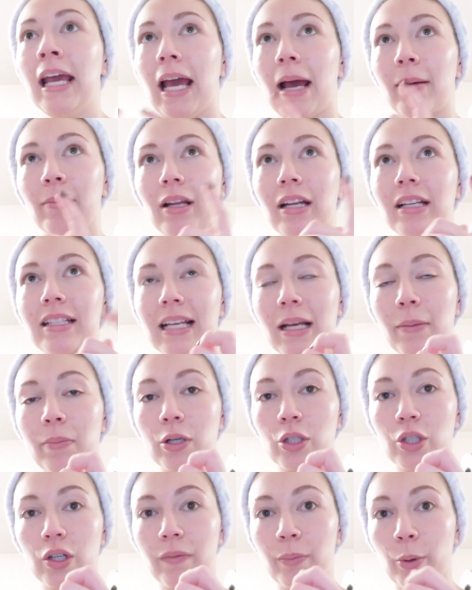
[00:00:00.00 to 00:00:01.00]
I'm gonna take a
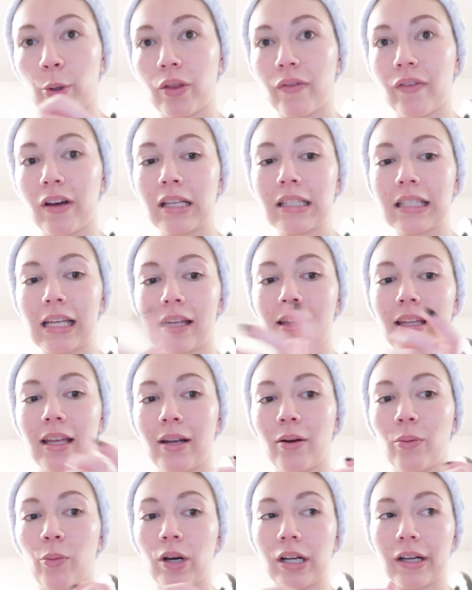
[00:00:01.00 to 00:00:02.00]
picture of both of us, and
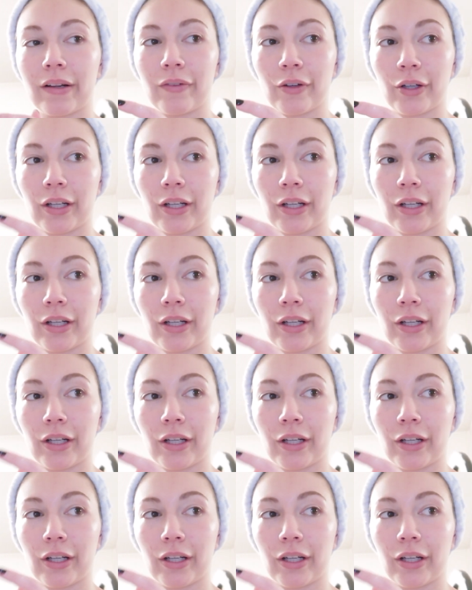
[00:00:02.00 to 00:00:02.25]
then one of